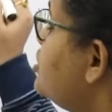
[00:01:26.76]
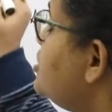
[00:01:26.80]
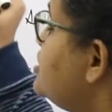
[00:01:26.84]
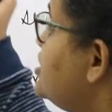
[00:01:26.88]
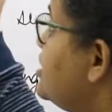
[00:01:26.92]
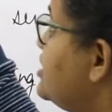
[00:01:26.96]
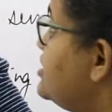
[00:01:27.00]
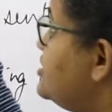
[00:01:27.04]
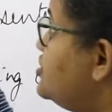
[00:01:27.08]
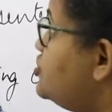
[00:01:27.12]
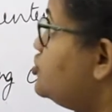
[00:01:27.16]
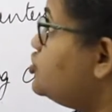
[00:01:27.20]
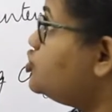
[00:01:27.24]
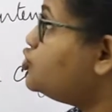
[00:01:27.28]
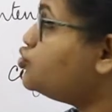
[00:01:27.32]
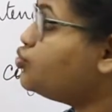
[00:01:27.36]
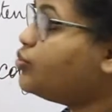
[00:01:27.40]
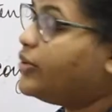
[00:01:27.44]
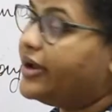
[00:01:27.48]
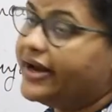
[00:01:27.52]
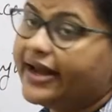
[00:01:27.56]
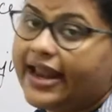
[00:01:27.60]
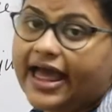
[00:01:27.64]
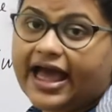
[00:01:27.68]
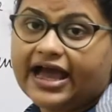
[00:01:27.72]
There's just
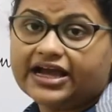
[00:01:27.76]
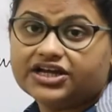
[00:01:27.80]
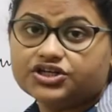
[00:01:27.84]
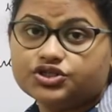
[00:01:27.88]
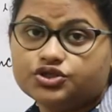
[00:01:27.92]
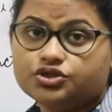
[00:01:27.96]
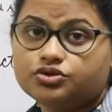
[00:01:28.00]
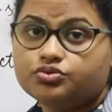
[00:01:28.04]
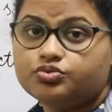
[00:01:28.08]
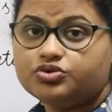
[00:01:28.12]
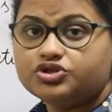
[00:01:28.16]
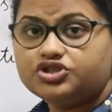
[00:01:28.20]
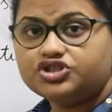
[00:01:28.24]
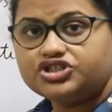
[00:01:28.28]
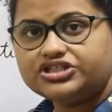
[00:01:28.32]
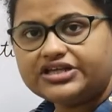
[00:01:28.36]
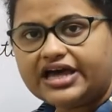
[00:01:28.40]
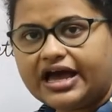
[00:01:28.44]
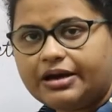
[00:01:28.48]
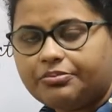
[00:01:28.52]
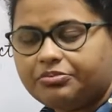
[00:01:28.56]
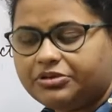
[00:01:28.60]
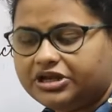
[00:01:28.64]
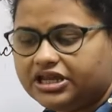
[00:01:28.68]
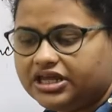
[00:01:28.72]
one action which is
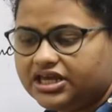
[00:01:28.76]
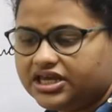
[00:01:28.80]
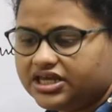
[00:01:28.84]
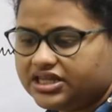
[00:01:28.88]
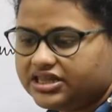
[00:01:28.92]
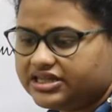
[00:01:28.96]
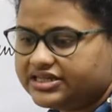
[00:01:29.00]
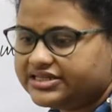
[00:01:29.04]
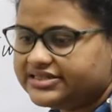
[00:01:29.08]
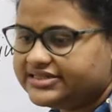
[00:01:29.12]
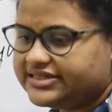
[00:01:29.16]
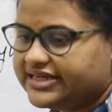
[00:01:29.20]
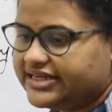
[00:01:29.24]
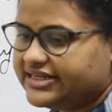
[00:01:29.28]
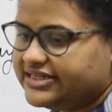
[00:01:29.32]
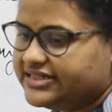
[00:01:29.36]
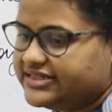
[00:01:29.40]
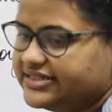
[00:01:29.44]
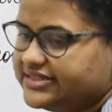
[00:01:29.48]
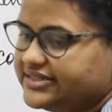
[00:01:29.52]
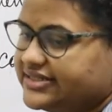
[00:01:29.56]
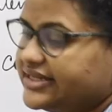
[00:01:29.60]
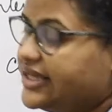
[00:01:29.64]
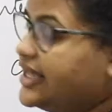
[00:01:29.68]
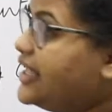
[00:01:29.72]
happening in this
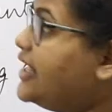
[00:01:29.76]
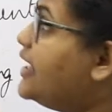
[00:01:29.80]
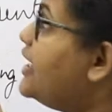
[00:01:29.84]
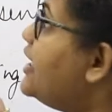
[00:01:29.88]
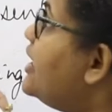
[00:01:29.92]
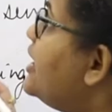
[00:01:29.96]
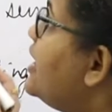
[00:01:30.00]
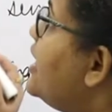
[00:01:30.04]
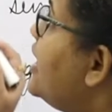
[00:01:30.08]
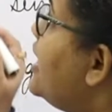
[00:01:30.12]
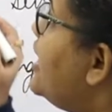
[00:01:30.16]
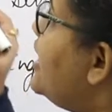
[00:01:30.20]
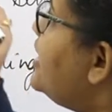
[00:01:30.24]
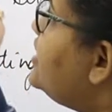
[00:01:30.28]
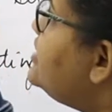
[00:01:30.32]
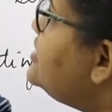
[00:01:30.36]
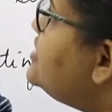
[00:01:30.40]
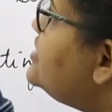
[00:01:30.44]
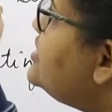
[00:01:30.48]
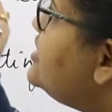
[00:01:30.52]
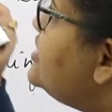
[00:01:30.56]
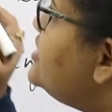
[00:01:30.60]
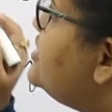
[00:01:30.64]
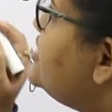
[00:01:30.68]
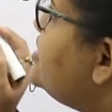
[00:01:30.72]
sentence.
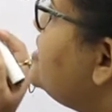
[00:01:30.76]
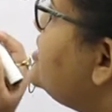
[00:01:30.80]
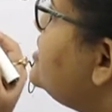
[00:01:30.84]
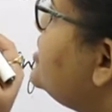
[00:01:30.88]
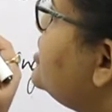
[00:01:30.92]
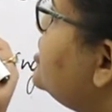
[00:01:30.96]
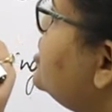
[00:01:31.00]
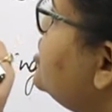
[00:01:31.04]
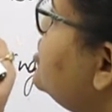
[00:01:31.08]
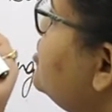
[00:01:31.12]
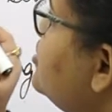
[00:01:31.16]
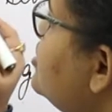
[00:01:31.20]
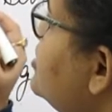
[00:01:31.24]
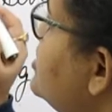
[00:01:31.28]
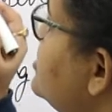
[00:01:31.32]
Hence, this is a